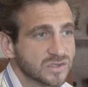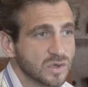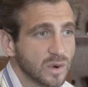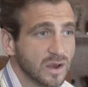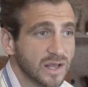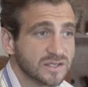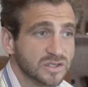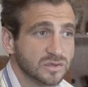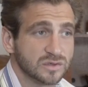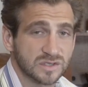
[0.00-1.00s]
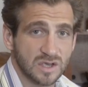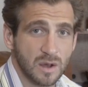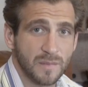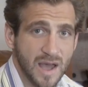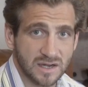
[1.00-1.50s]
so what I would like to do is
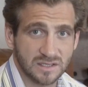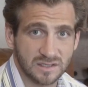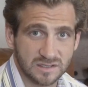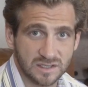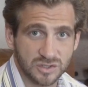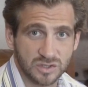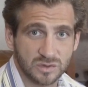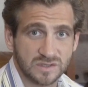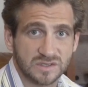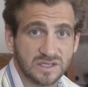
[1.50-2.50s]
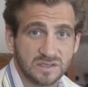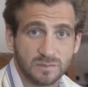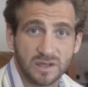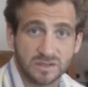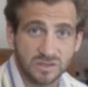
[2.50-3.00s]
come back to this issue in 6
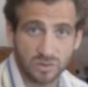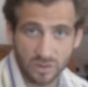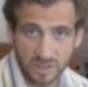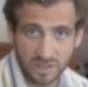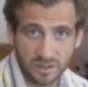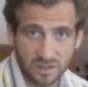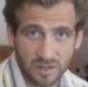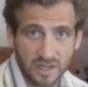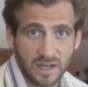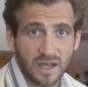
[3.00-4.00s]
months or a year,